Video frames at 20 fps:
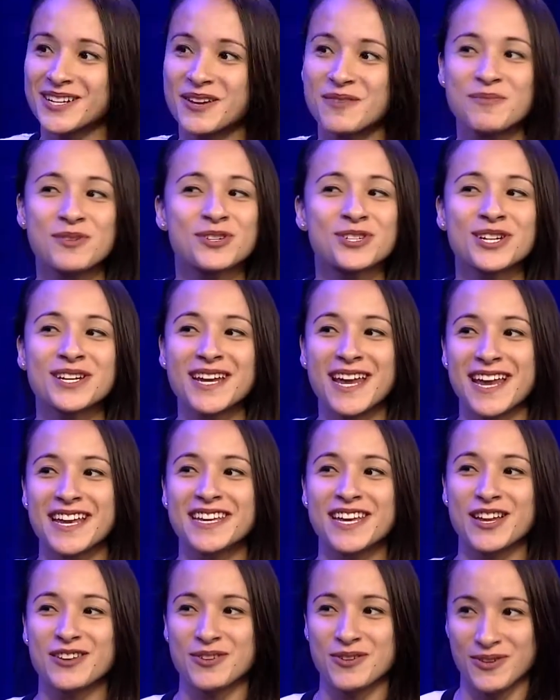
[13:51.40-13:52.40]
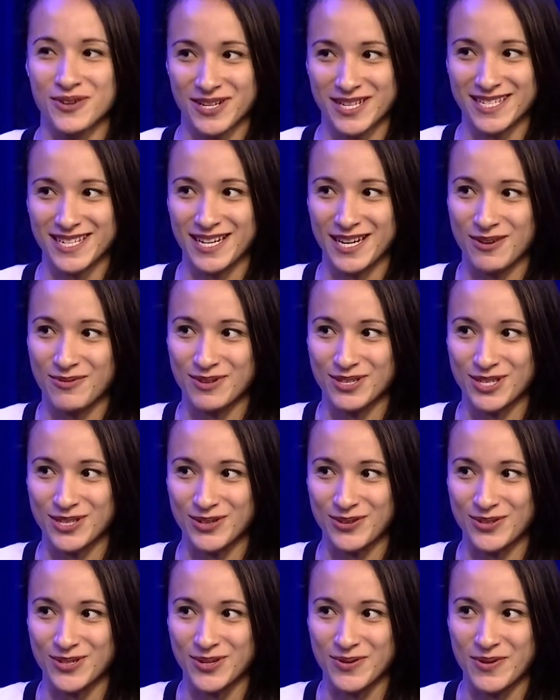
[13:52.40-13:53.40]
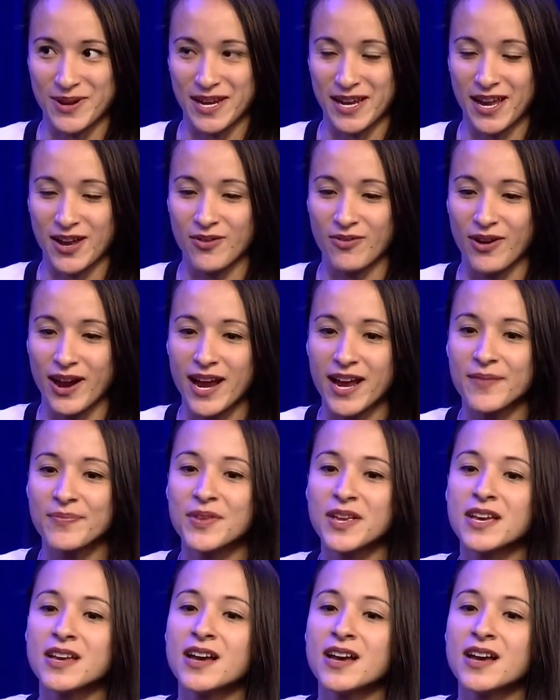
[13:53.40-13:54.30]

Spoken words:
commission, and yet New York City was still doing it, right?